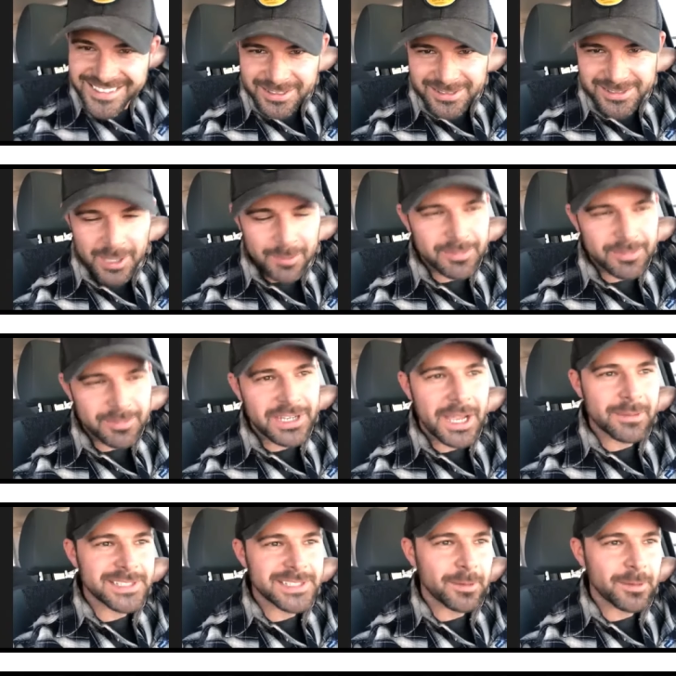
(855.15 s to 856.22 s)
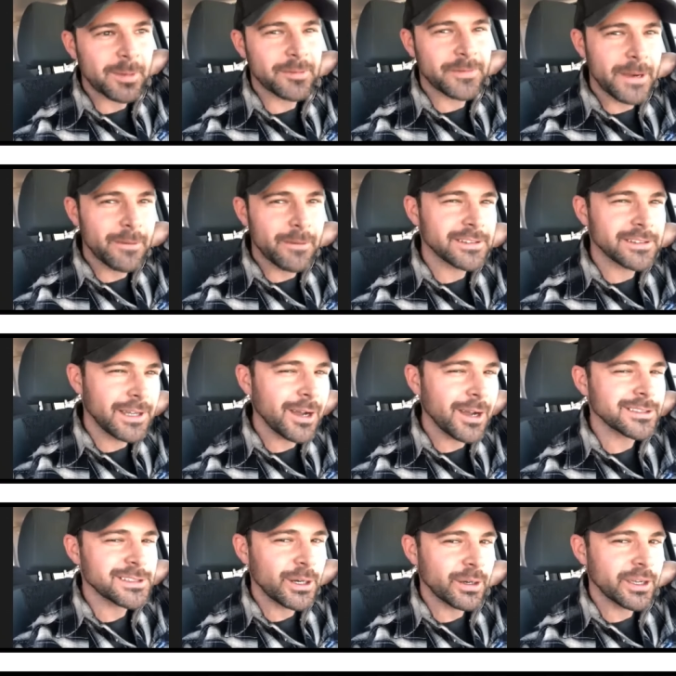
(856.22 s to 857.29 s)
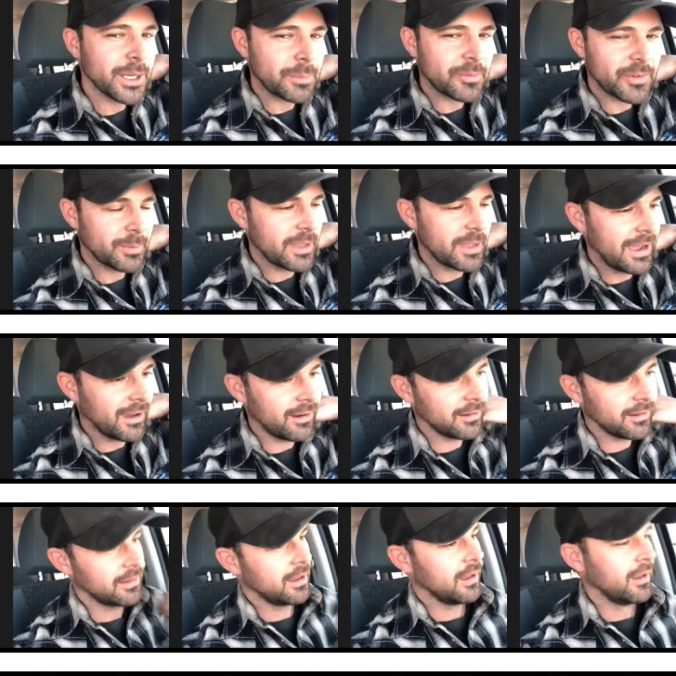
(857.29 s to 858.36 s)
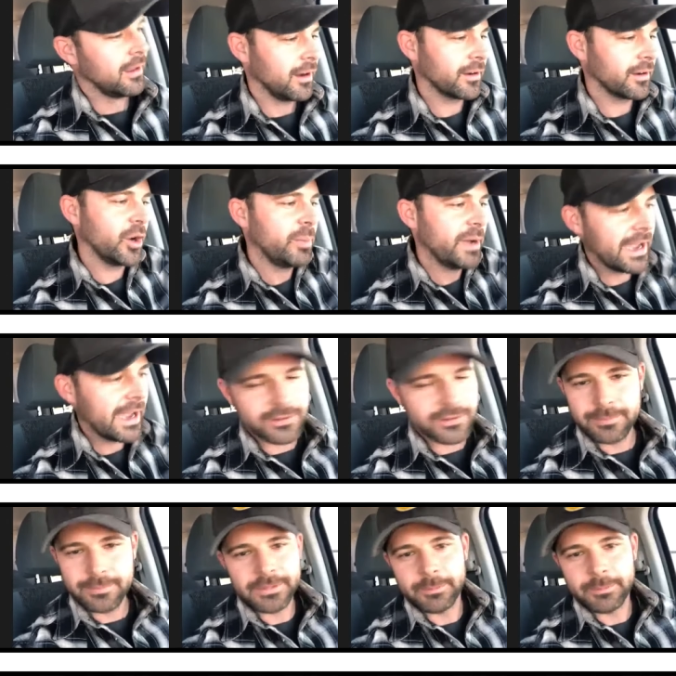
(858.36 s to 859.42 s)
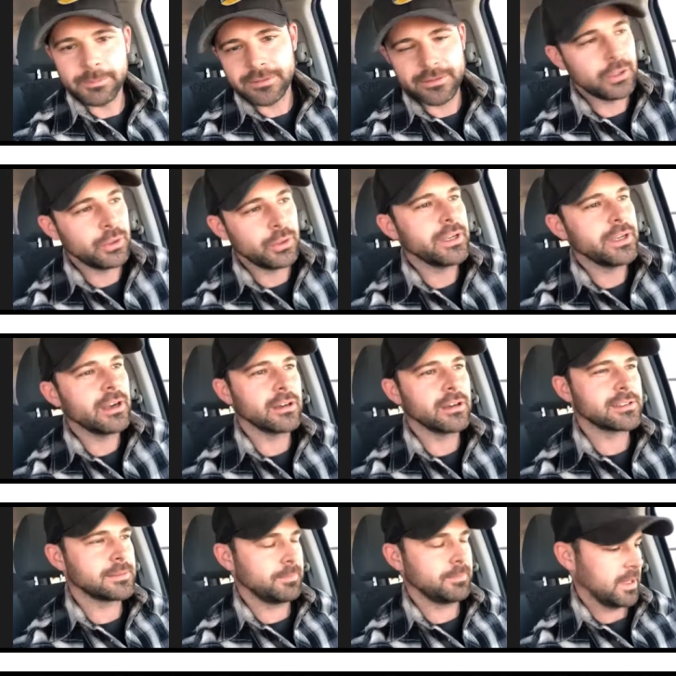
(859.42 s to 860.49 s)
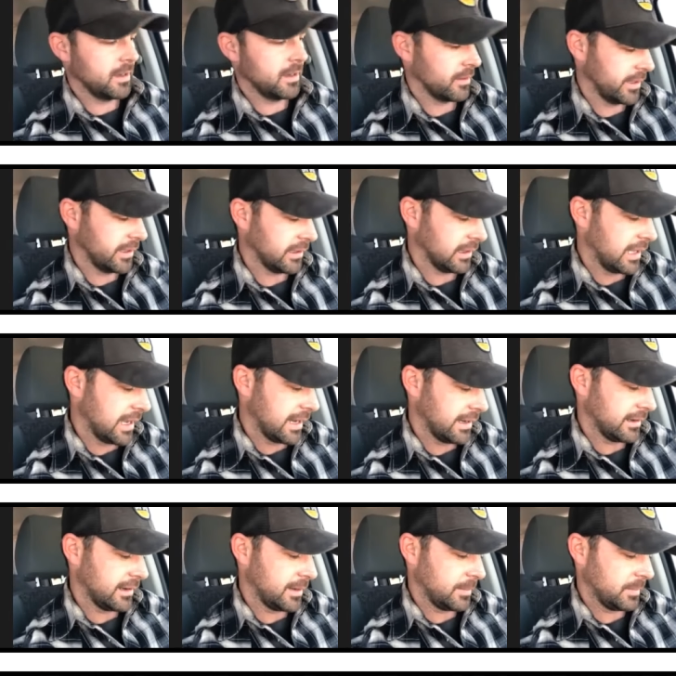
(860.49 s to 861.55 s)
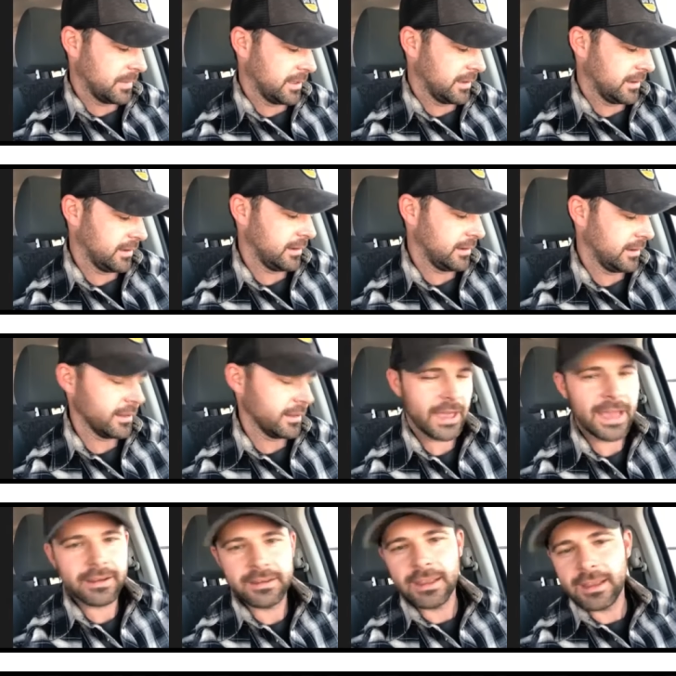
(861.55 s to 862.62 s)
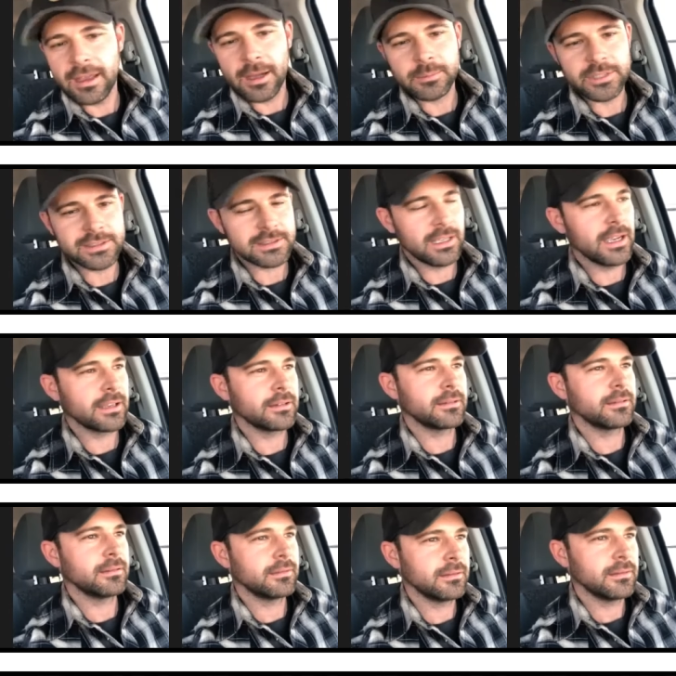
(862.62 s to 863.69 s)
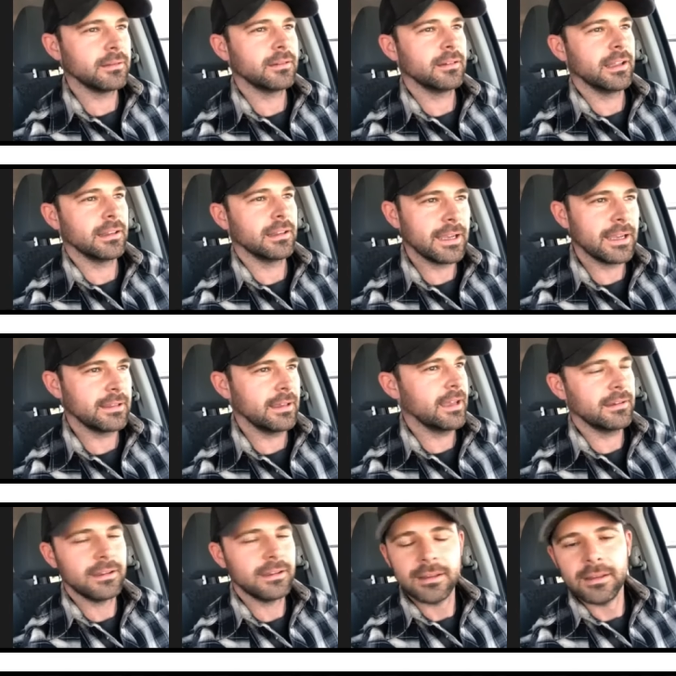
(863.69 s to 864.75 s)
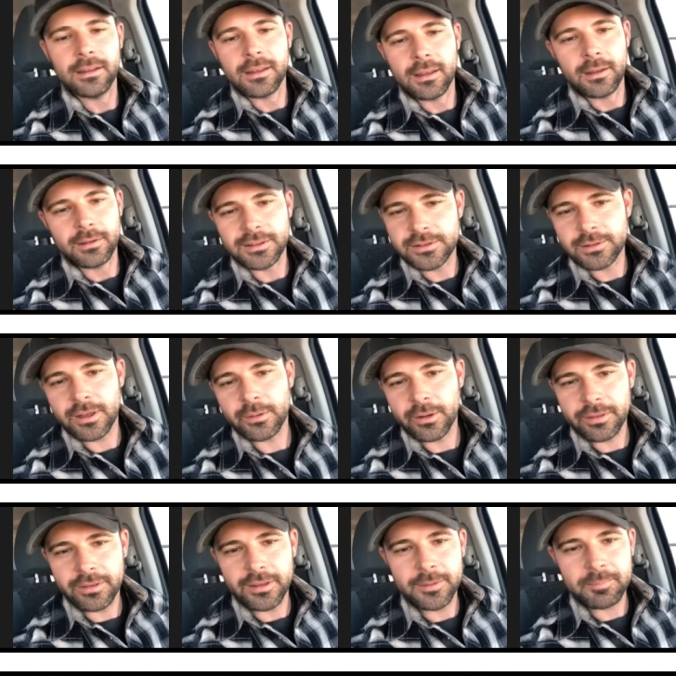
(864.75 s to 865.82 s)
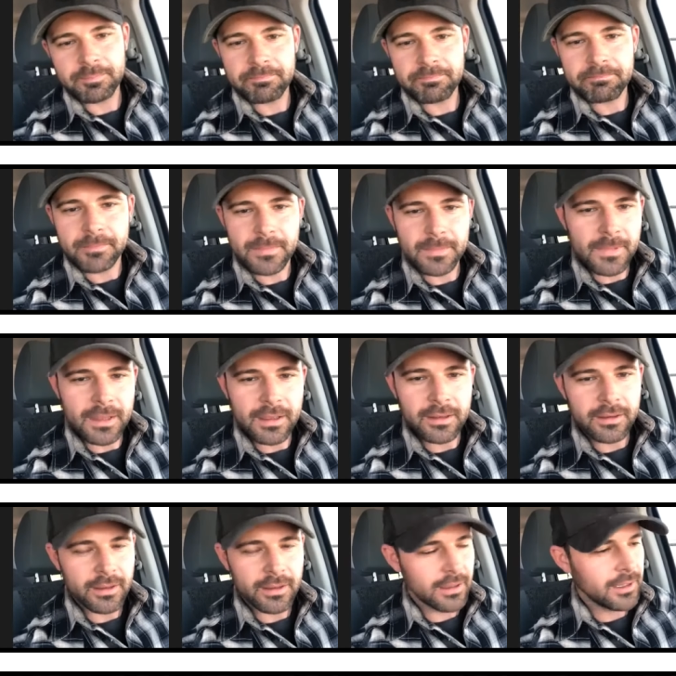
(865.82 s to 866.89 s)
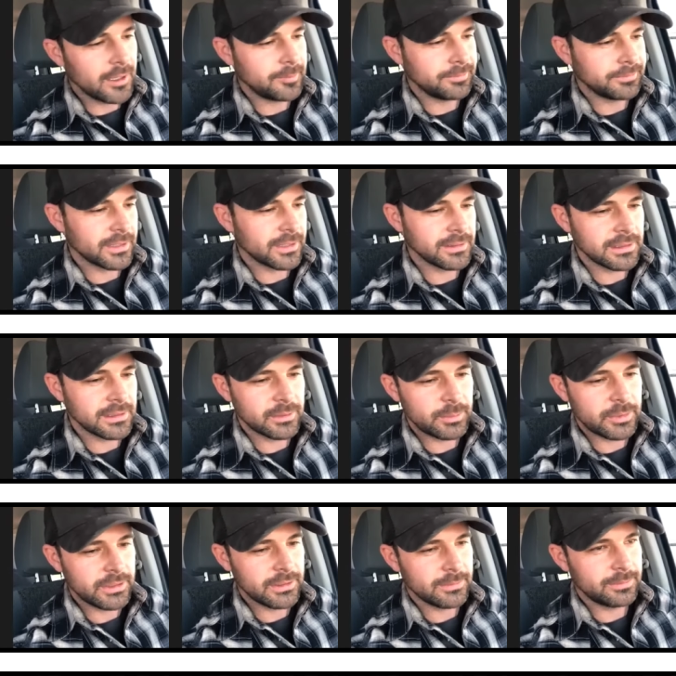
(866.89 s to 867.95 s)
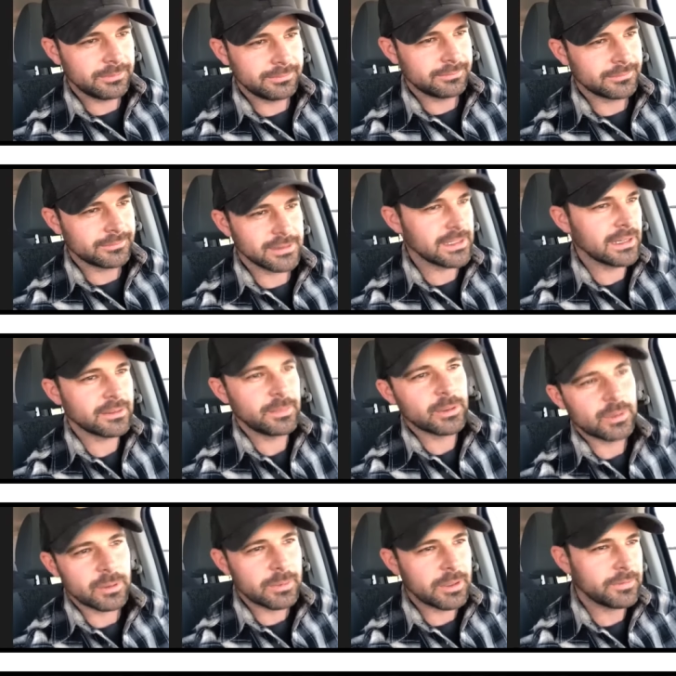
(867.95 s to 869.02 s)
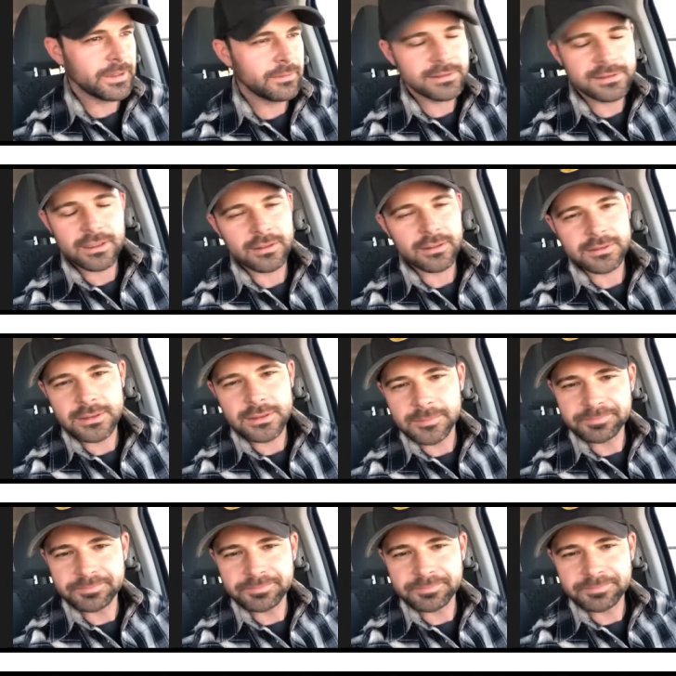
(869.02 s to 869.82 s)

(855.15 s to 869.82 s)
Sometimes some of my favorite songs though come from that. I'll I'll go back. I mean, two years, and I'll read a line, and I'm that day I'm just like, I like that. Let's run with it and uh, turns into be turns out to be one of my favorite songs. So.